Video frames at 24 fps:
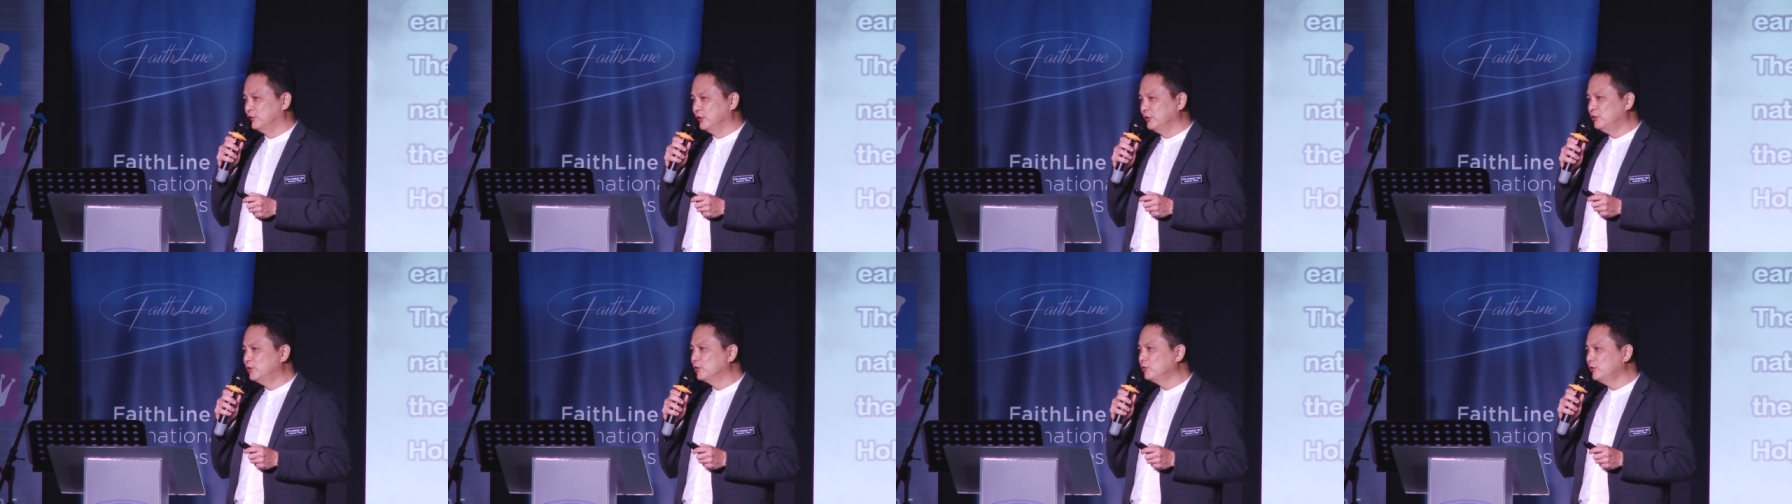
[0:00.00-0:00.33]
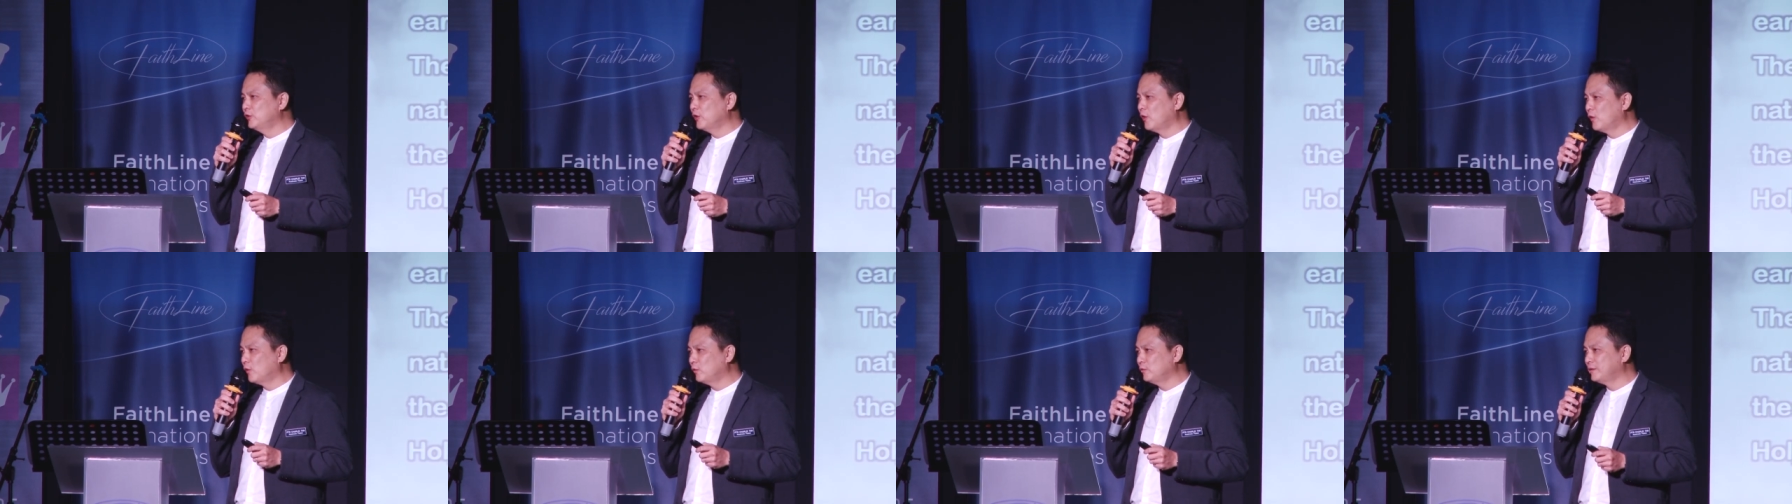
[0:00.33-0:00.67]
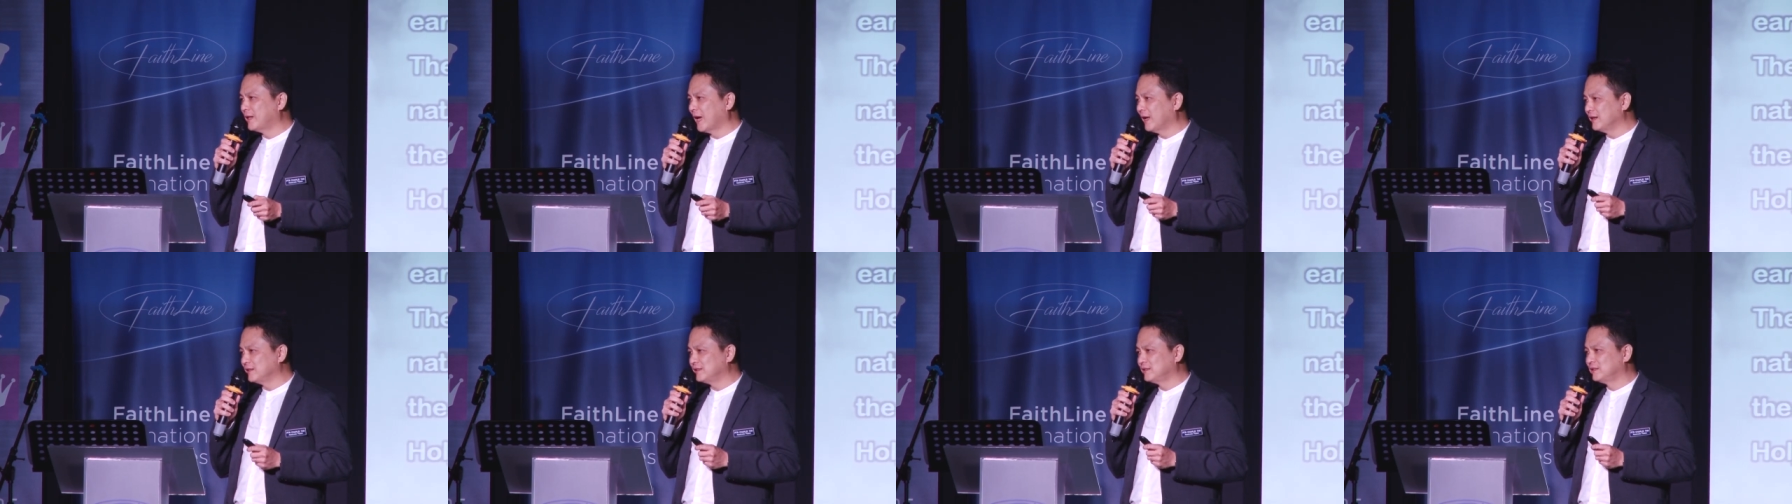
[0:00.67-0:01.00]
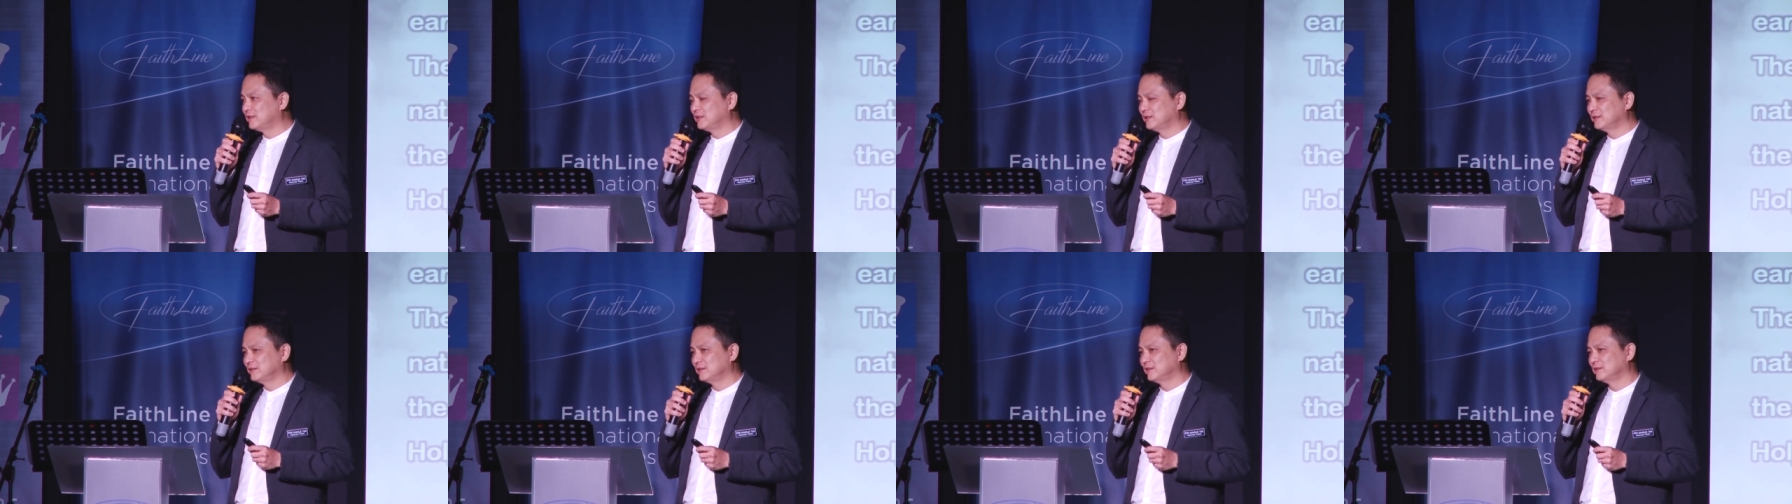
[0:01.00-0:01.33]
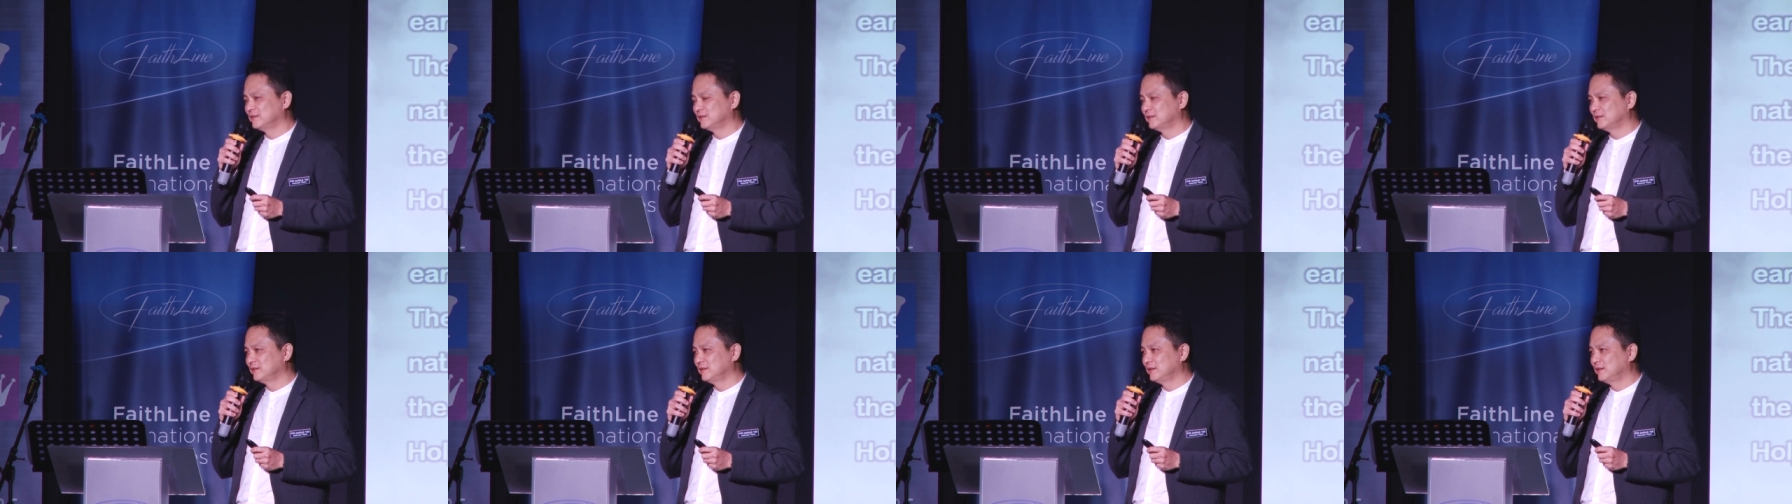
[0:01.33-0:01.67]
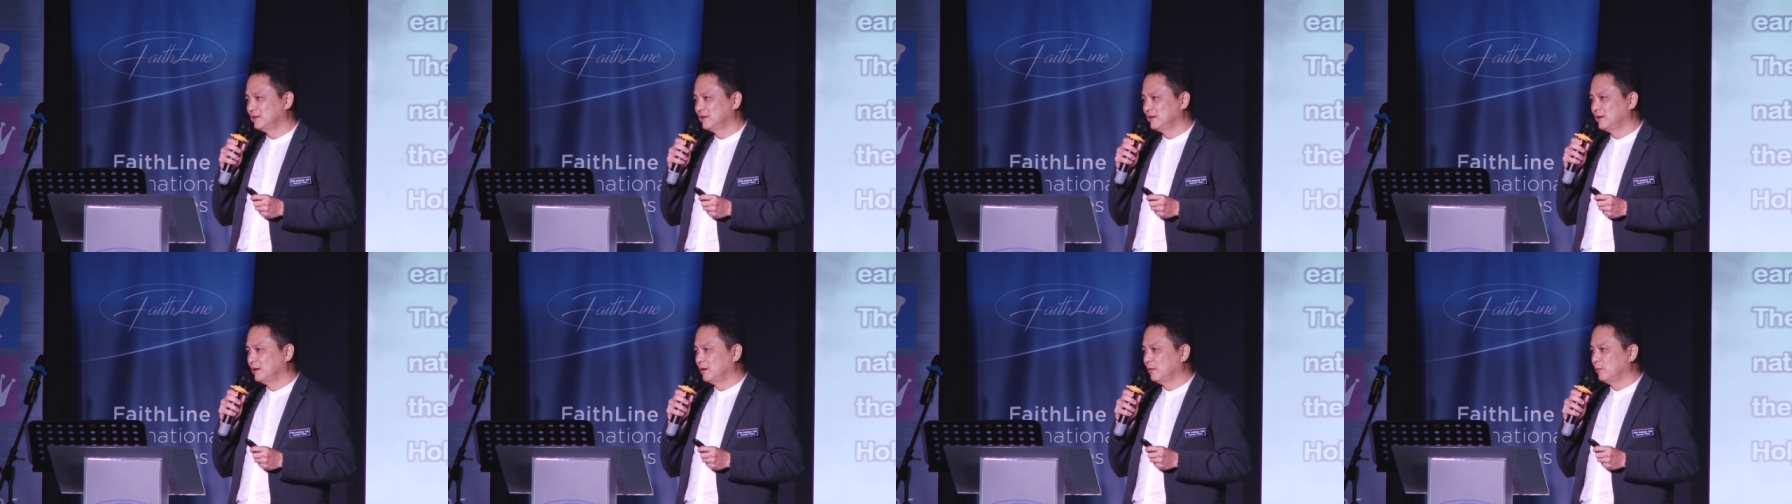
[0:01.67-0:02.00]
Do you know that
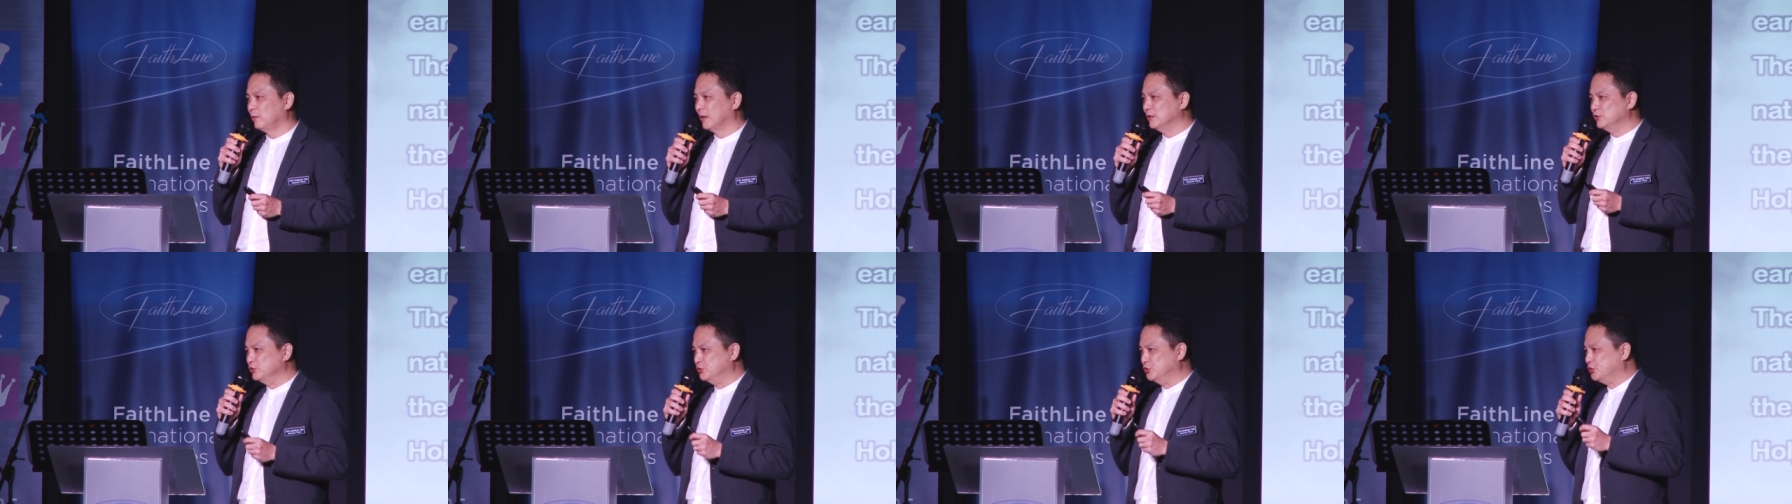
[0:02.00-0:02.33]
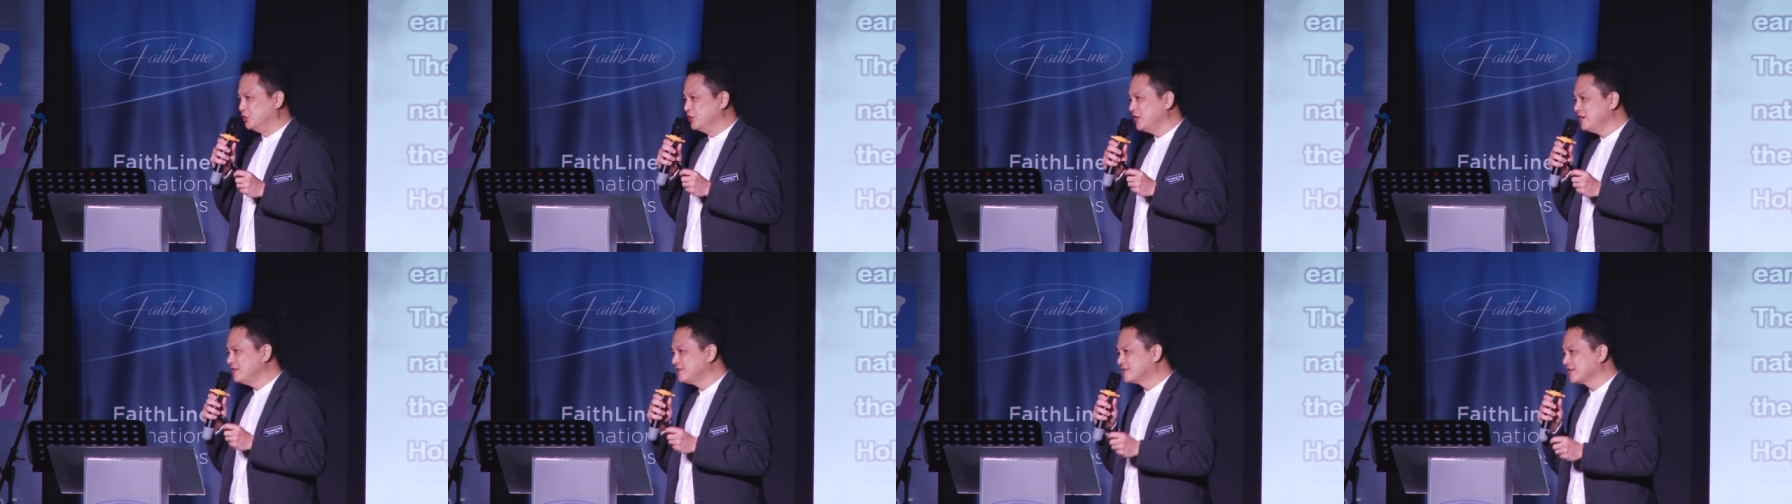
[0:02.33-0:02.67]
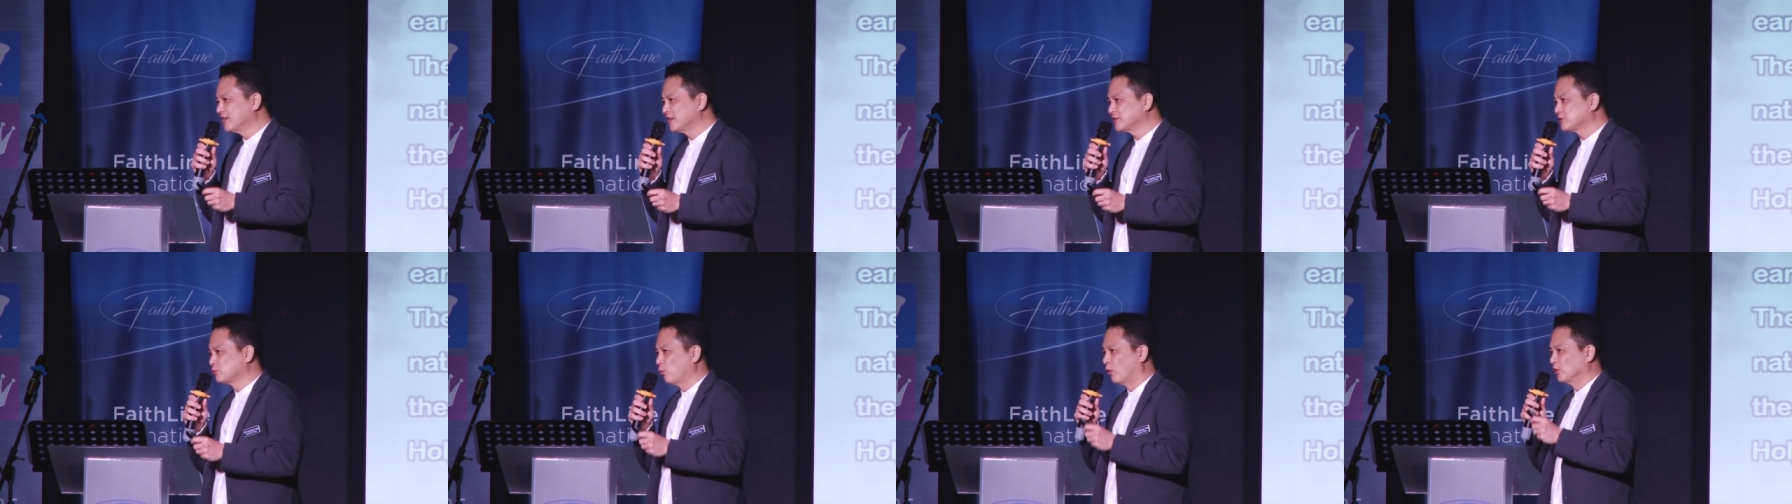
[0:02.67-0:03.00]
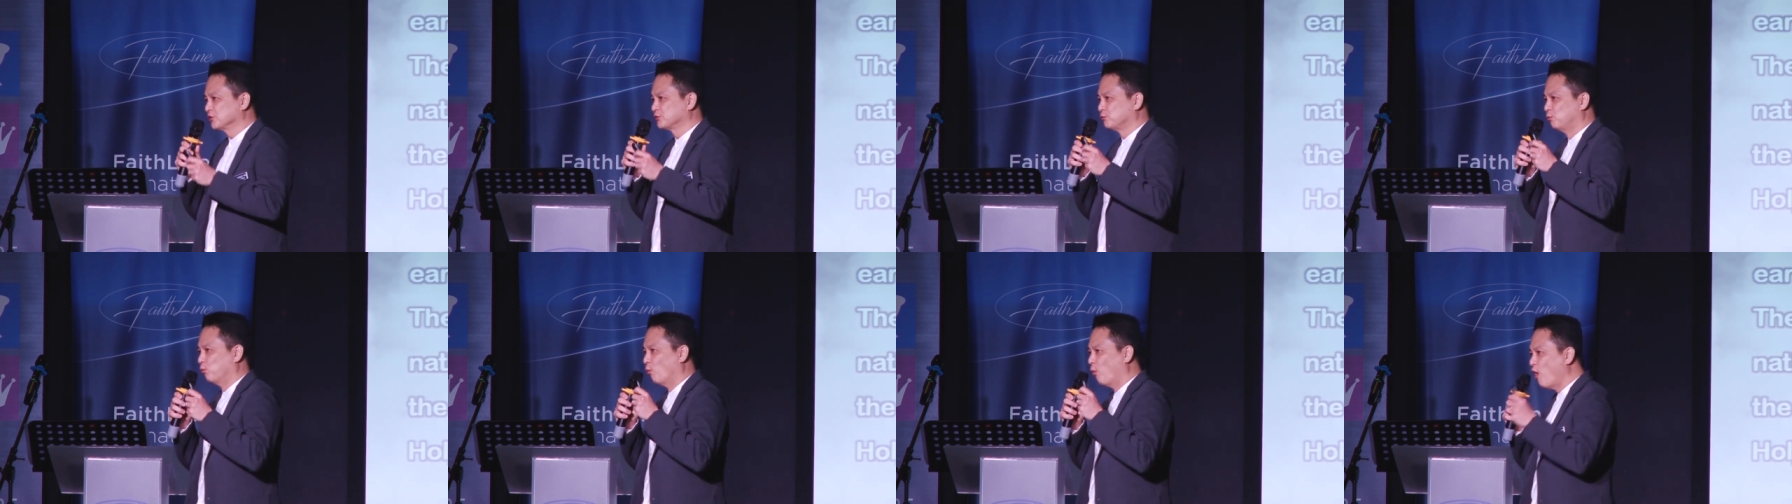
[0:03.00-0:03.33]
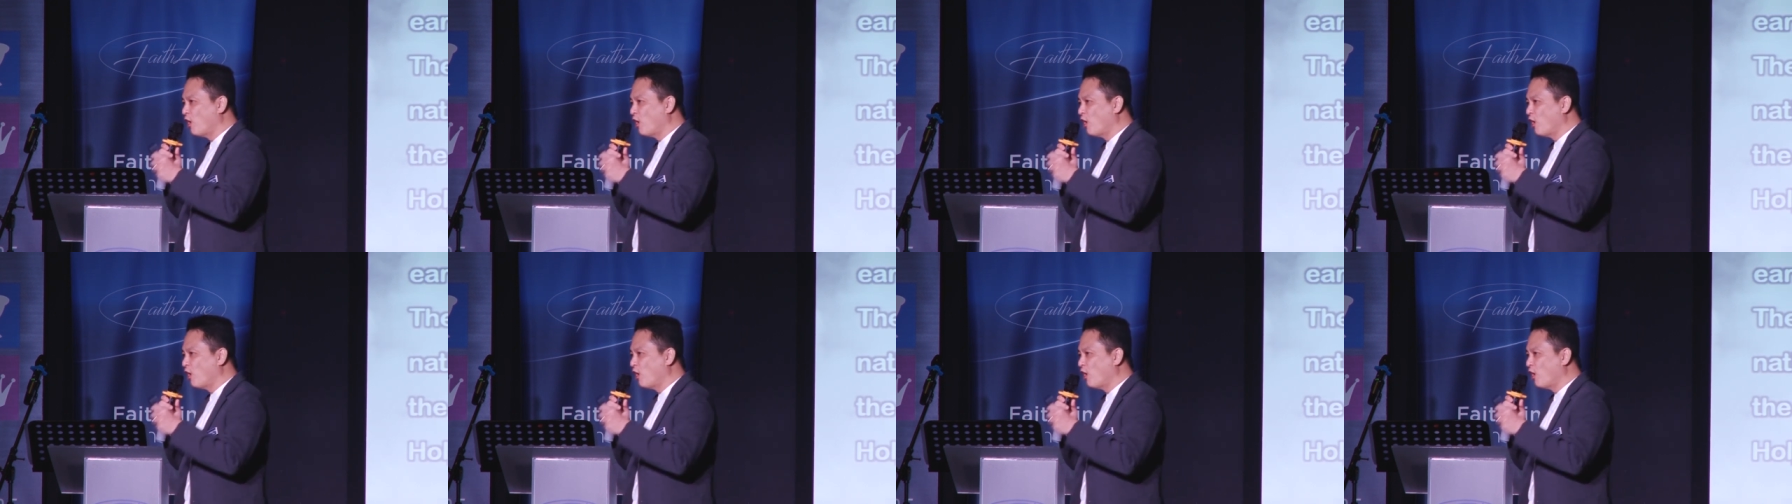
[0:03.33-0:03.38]
when Jesus was